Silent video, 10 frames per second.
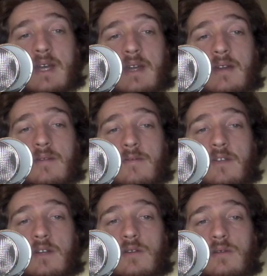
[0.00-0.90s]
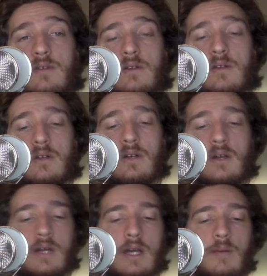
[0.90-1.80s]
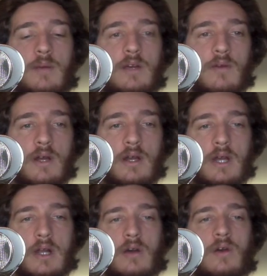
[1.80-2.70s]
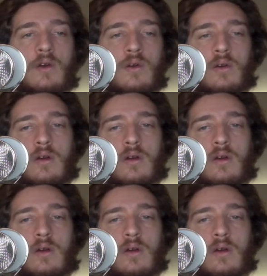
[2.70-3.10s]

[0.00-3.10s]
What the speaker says: edit field. Okay, and we can write hello.